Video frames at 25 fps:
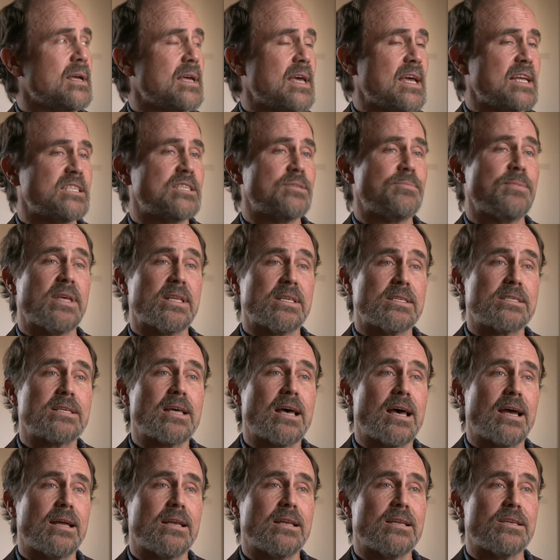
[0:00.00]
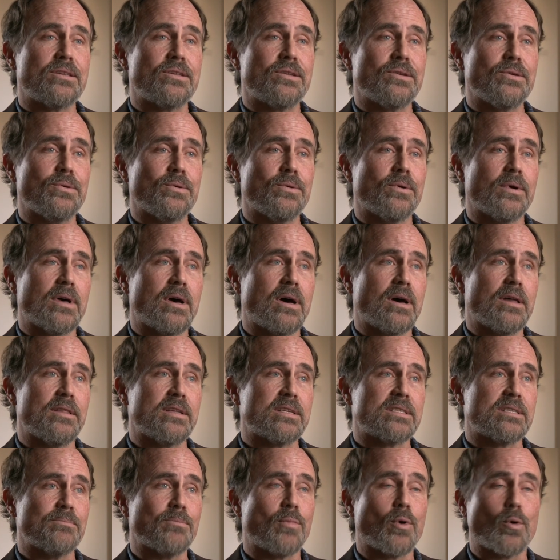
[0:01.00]
gain some insight into uh,
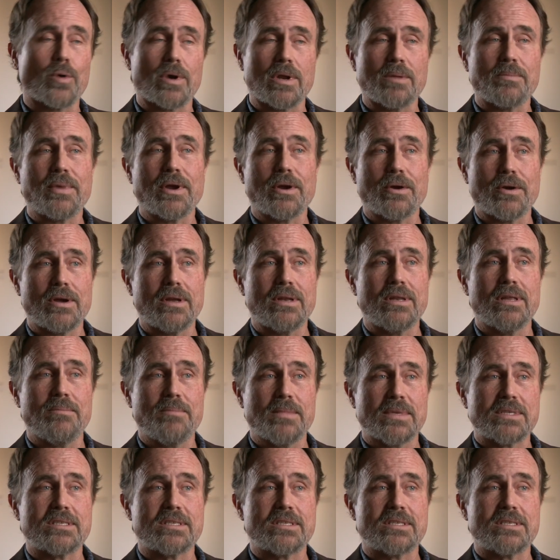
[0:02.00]
this important period in